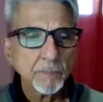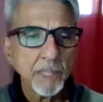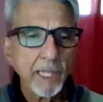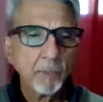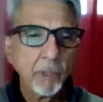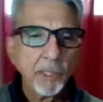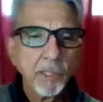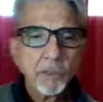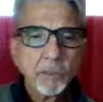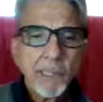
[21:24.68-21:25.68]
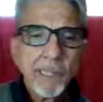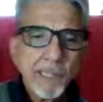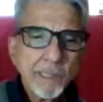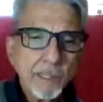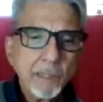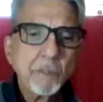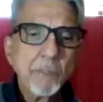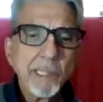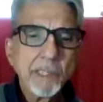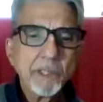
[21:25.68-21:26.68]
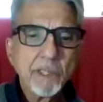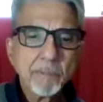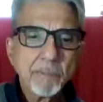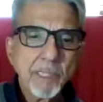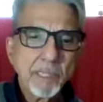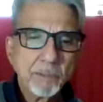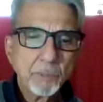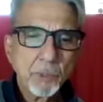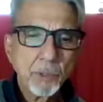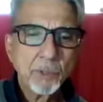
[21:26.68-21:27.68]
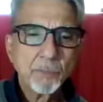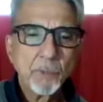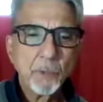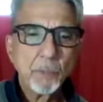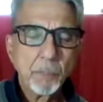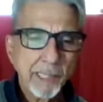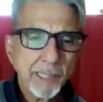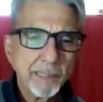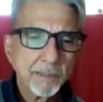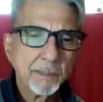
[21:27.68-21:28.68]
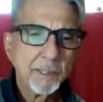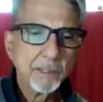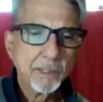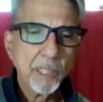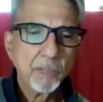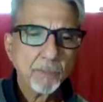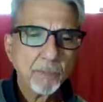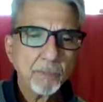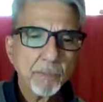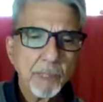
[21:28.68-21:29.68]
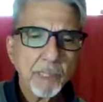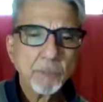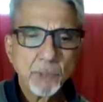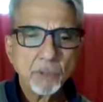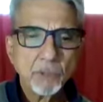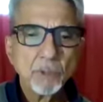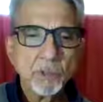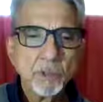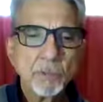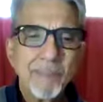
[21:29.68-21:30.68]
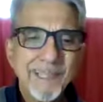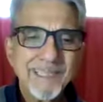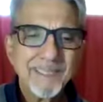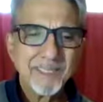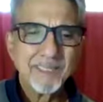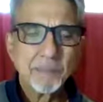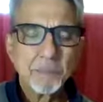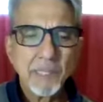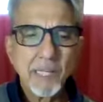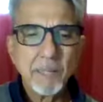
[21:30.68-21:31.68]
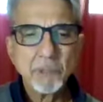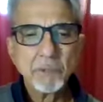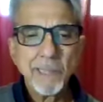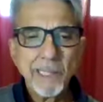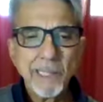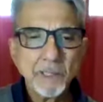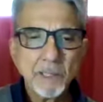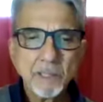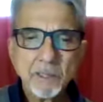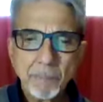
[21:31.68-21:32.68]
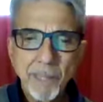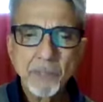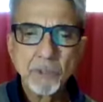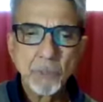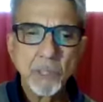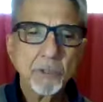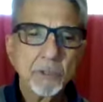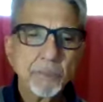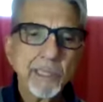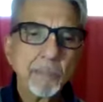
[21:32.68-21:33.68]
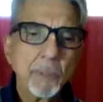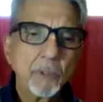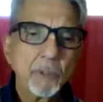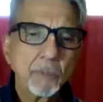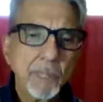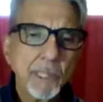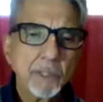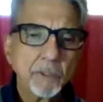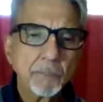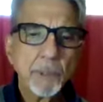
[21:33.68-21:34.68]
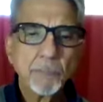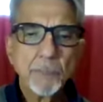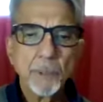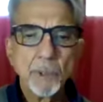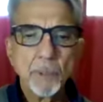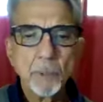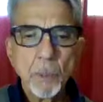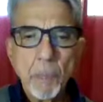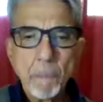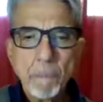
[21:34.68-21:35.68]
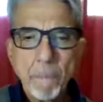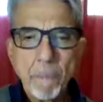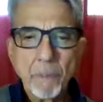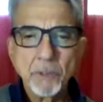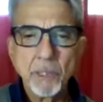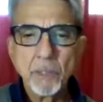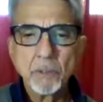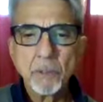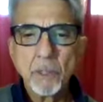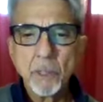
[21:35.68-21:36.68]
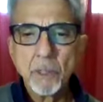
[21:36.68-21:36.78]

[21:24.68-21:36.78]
They were humiliated, and humiliation has a beautiful place in itself. It produces humility. Sometimes humiliation is the best way to bring about humility to people, to the ego.